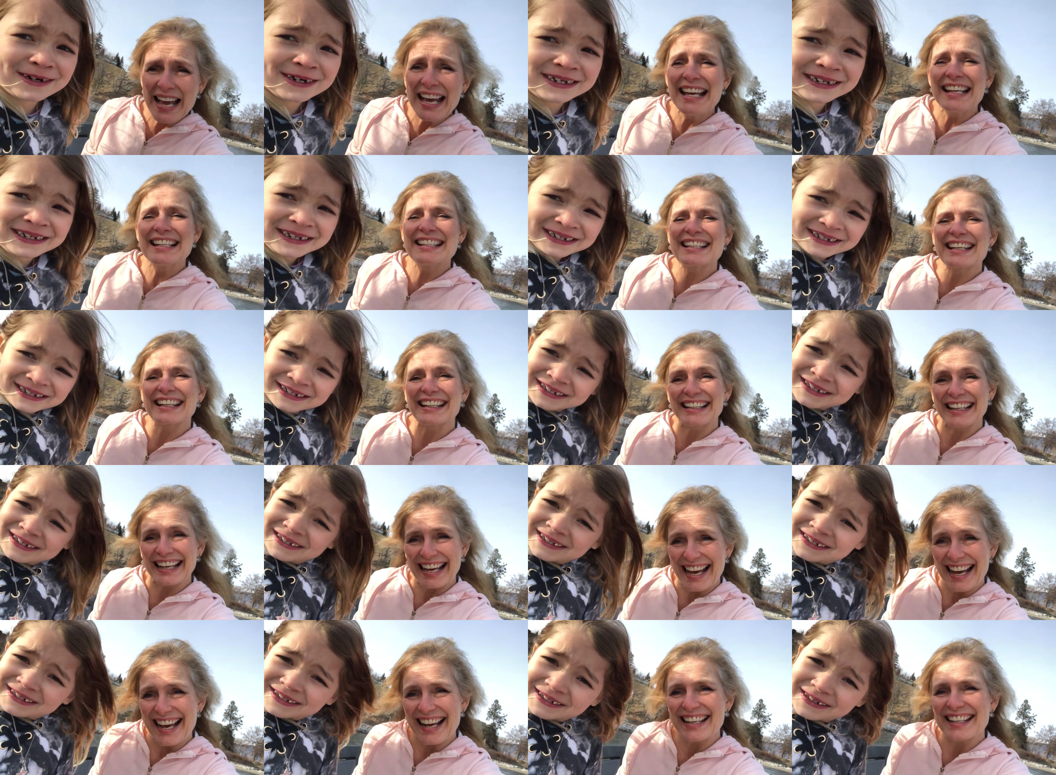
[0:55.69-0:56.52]
Speaker 1: time to
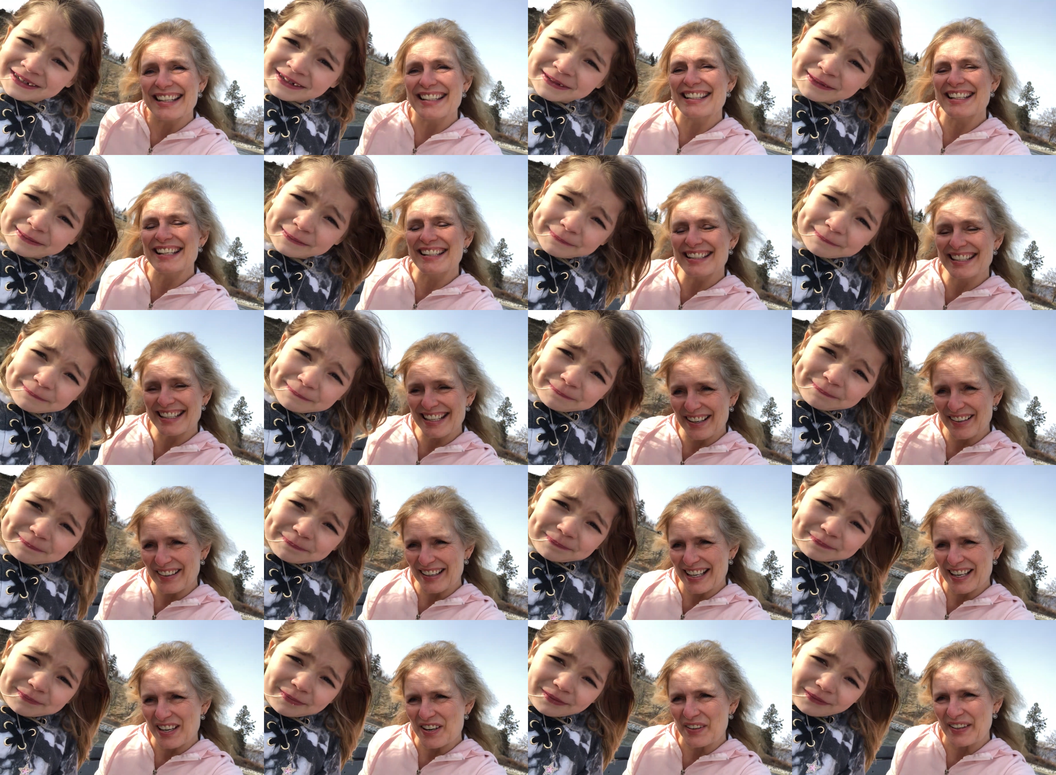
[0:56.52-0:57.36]
get to
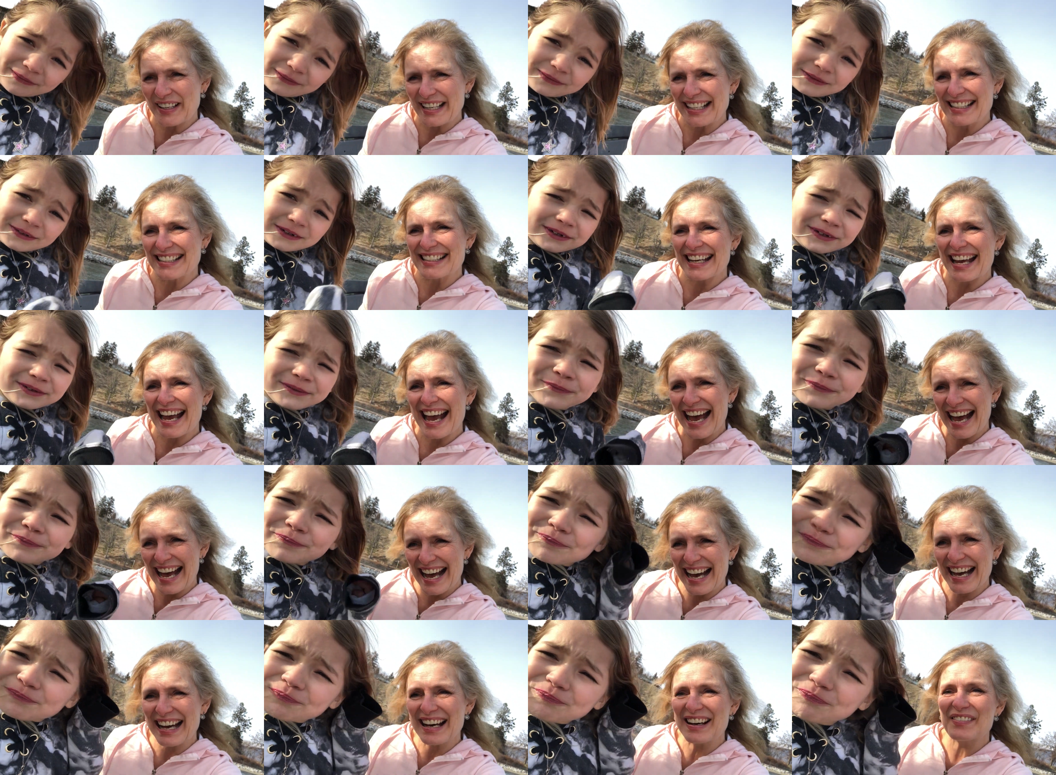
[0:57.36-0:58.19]
Dairy Queen to
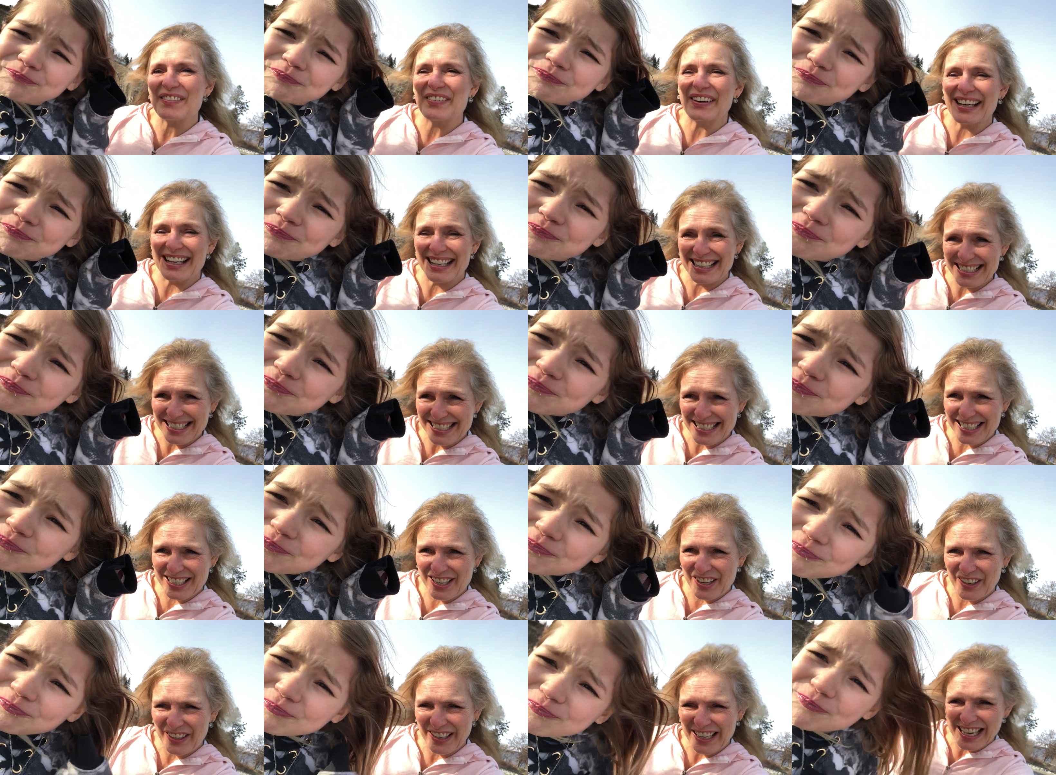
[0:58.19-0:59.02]
have
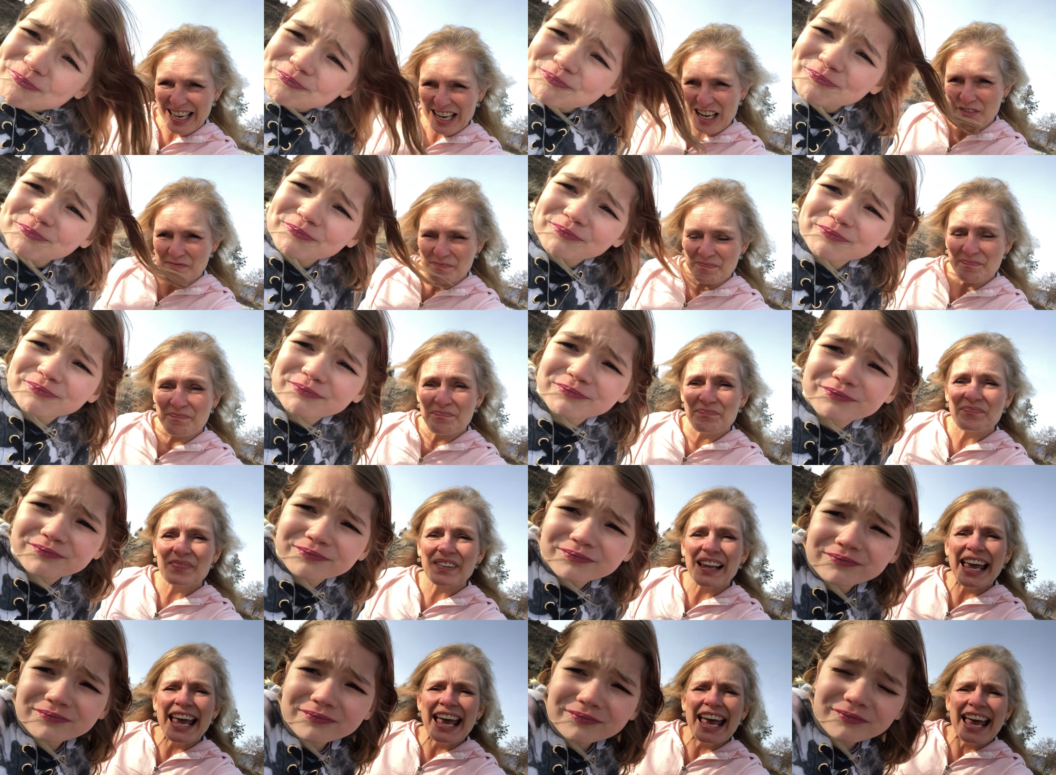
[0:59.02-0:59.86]
ice cream.
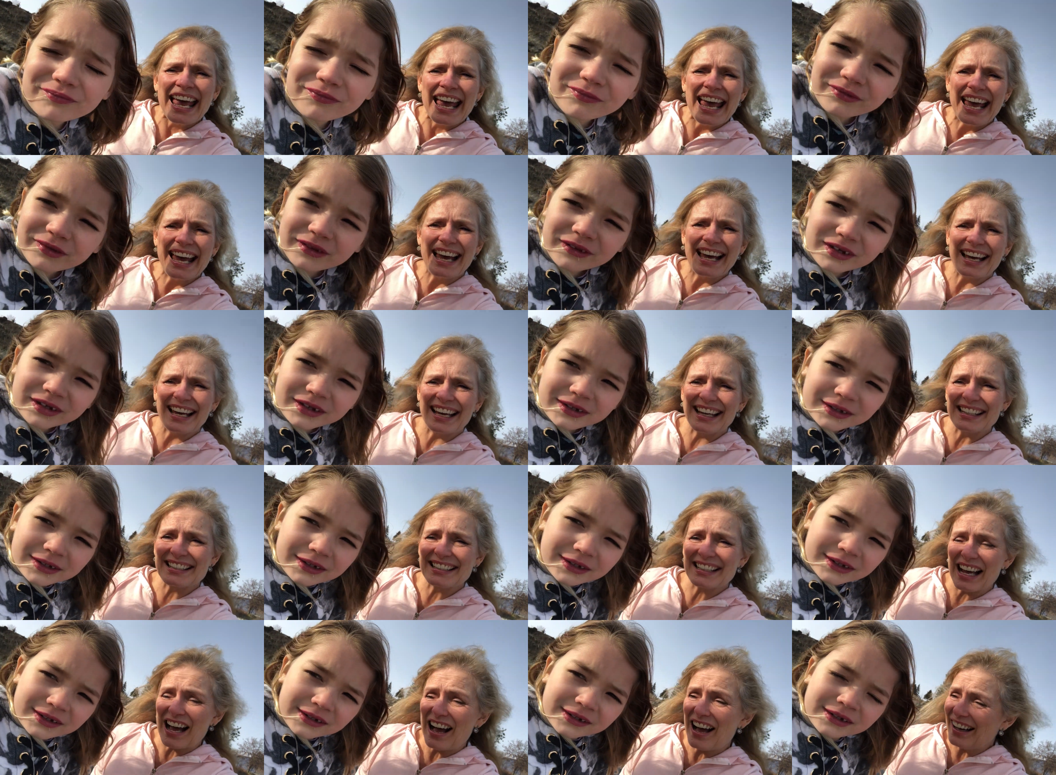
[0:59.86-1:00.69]

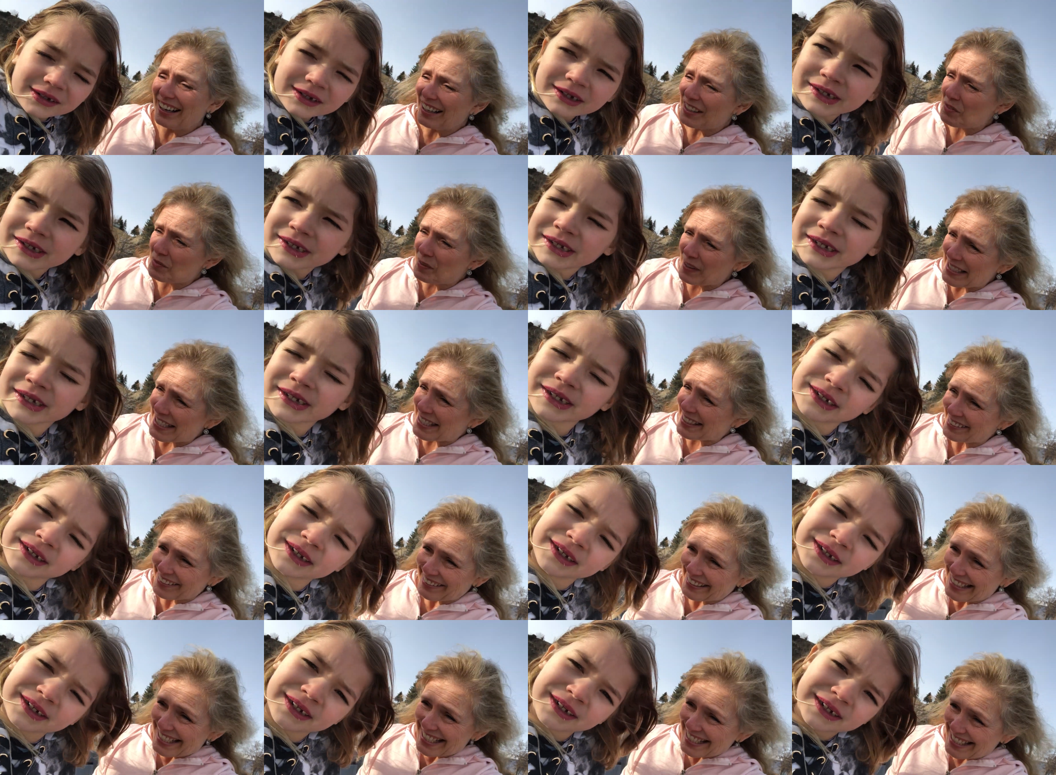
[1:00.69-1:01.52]
And I
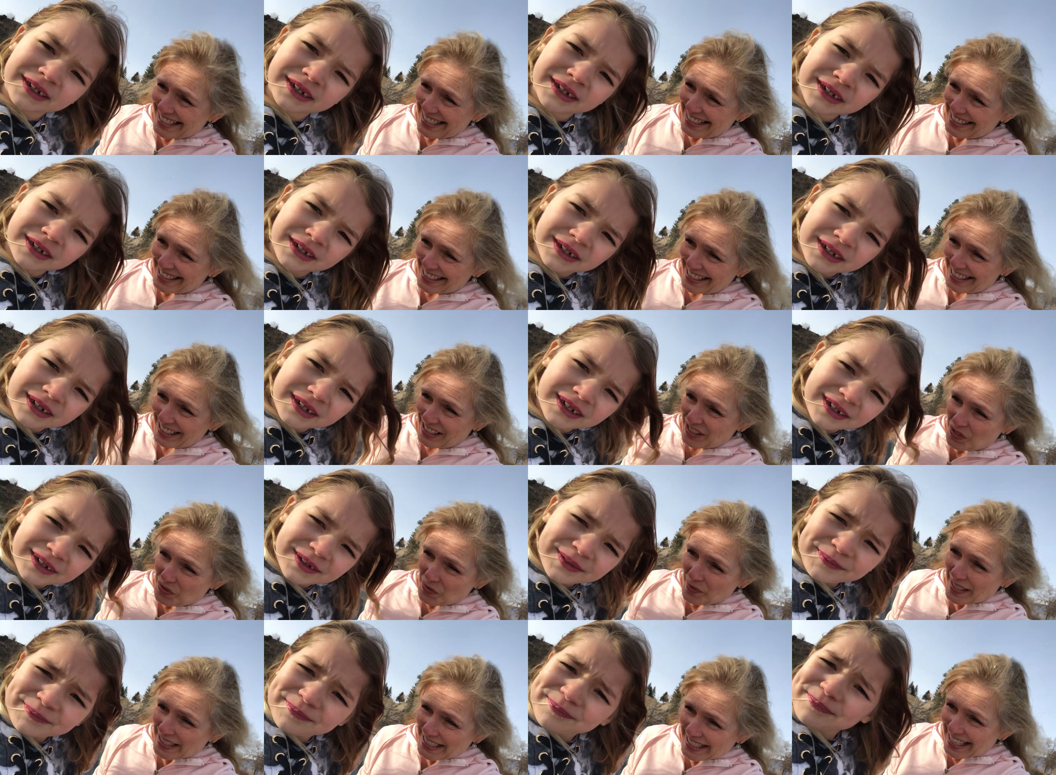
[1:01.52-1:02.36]
wasn't listening to
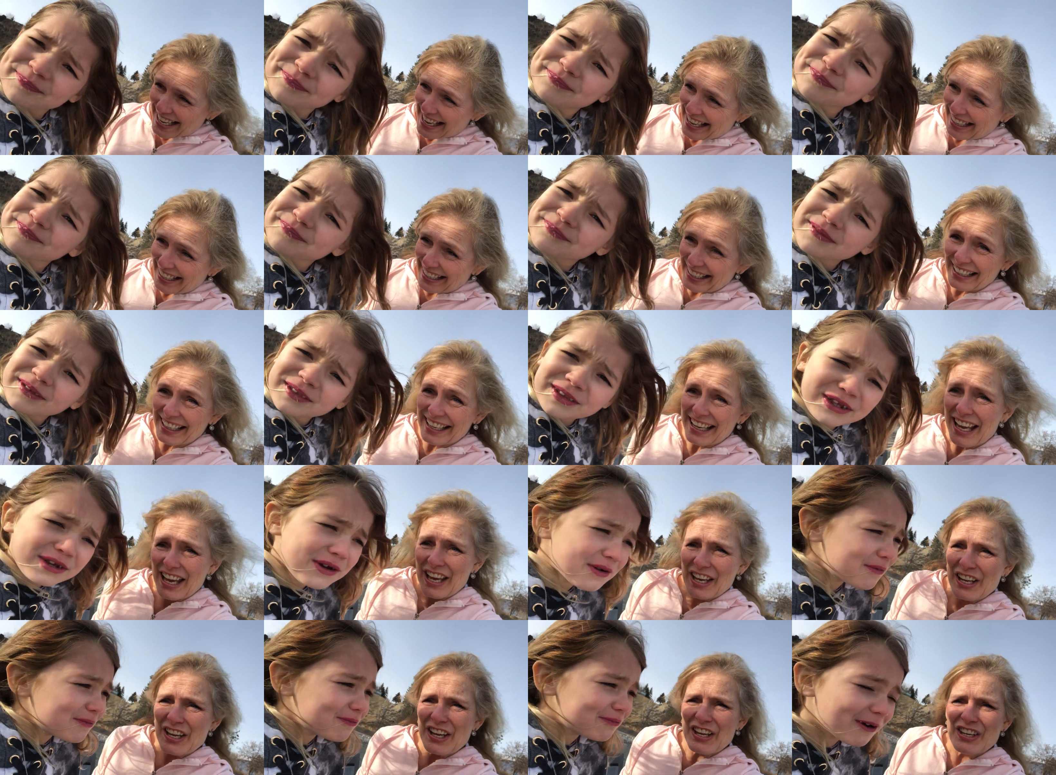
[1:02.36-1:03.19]
you, was I?
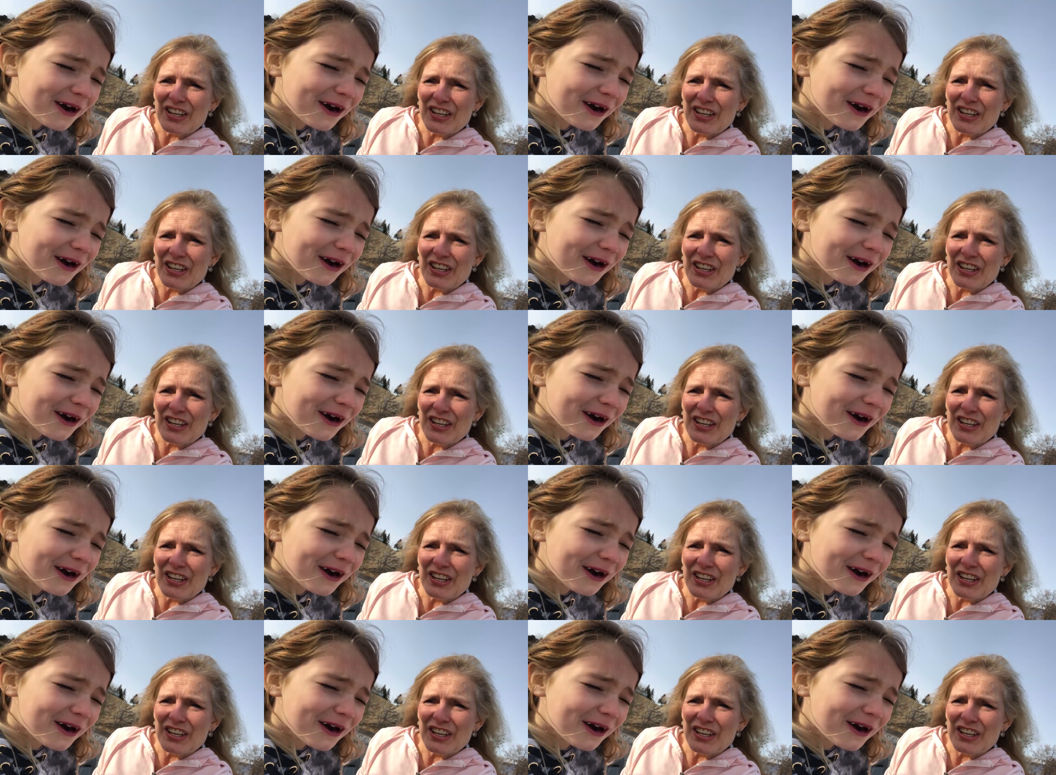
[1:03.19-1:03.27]
You